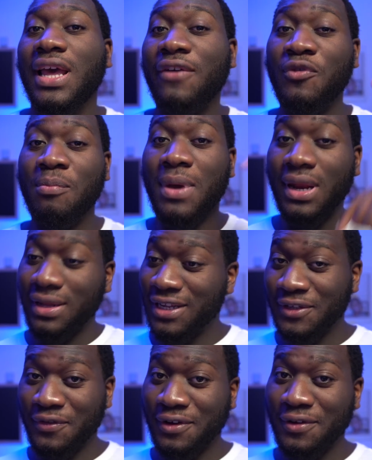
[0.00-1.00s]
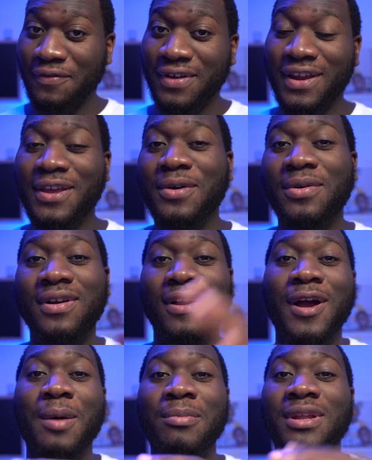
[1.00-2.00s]
if you made it this far in the video,
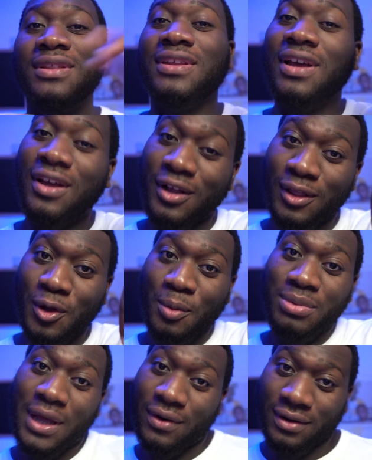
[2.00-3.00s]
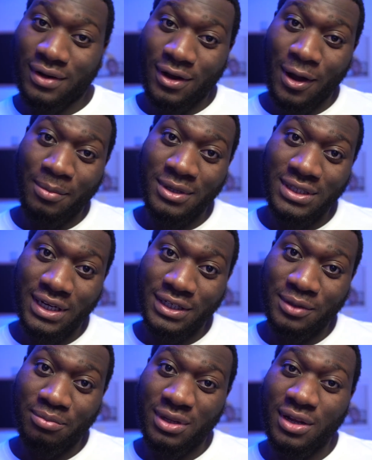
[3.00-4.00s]
comment a globe down in the comment
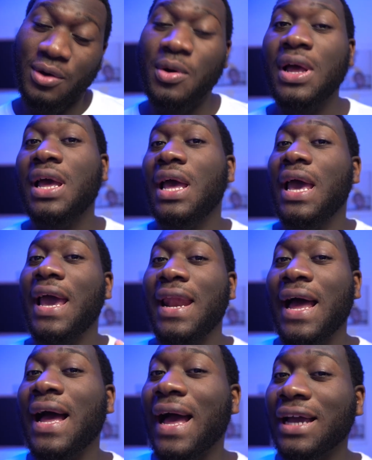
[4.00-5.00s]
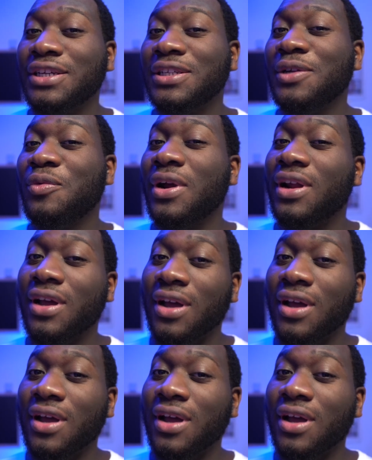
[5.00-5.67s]
section below. And I actually ran a